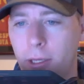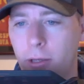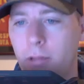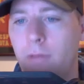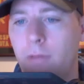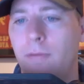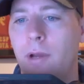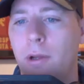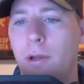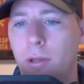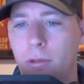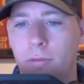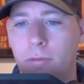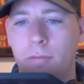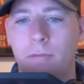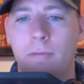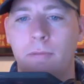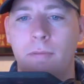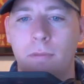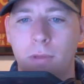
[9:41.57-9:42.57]
here, the
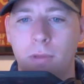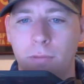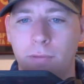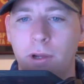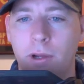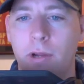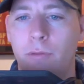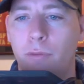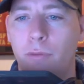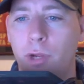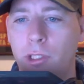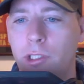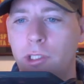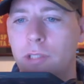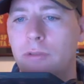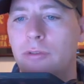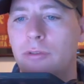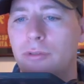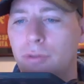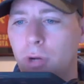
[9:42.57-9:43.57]
very
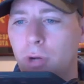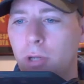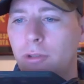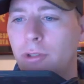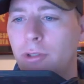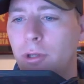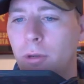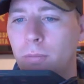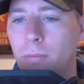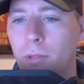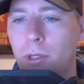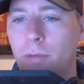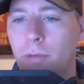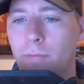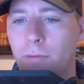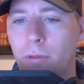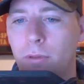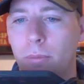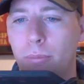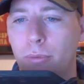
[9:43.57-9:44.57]
rigid structure. I'm looking
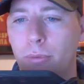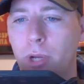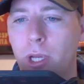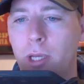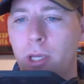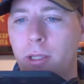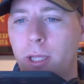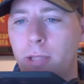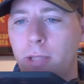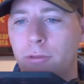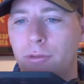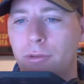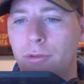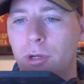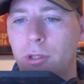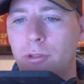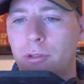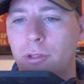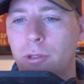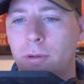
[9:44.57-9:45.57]
for the break in that
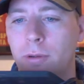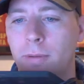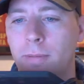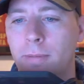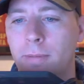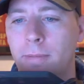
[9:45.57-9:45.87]
structure.